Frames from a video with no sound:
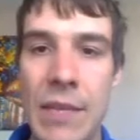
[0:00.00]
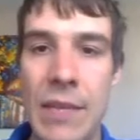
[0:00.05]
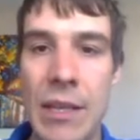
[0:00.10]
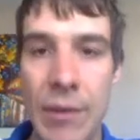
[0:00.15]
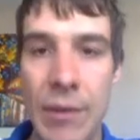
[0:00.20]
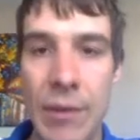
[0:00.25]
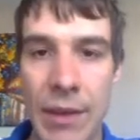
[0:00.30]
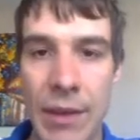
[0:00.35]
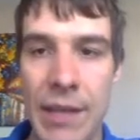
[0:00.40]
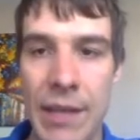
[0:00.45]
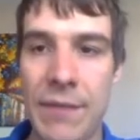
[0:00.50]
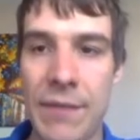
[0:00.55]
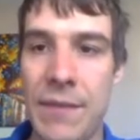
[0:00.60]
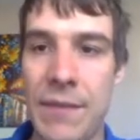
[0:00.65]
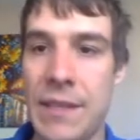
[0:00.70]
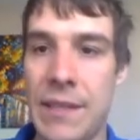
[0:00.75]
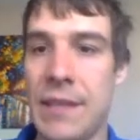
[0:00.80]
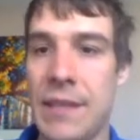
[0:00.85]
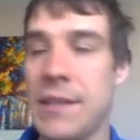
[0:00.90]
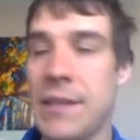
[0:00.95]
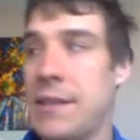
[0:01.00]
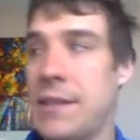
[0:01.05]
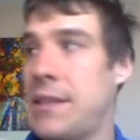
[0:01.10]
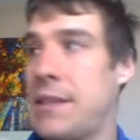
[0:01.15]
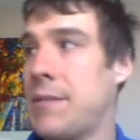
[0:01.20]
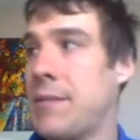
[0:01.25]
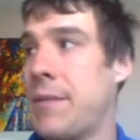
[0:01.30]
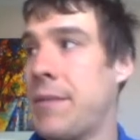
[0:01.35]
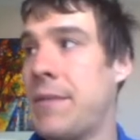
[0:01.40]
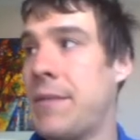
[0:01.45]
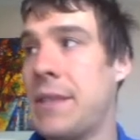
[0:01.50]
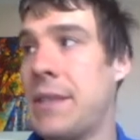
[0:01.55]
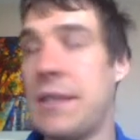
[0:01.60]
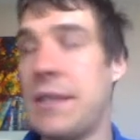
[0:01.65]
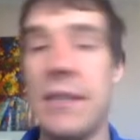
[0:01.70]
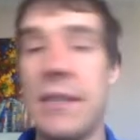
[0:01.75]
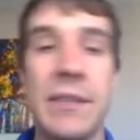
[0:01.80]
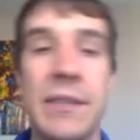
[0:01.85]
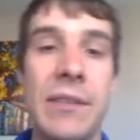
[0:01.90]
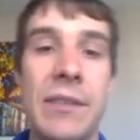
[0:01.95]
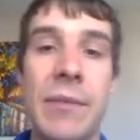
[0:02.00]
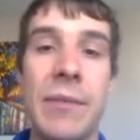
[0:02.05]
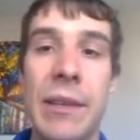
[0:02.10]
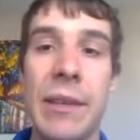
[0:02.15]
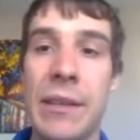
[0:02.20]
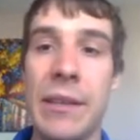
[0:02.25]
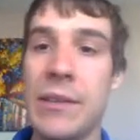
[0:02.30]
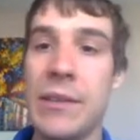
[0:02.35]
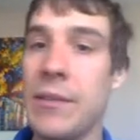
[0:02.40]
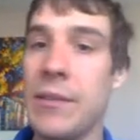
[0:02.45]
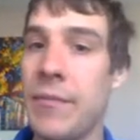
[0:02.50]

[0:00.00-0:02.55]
Think physics, because these were physicists doing this.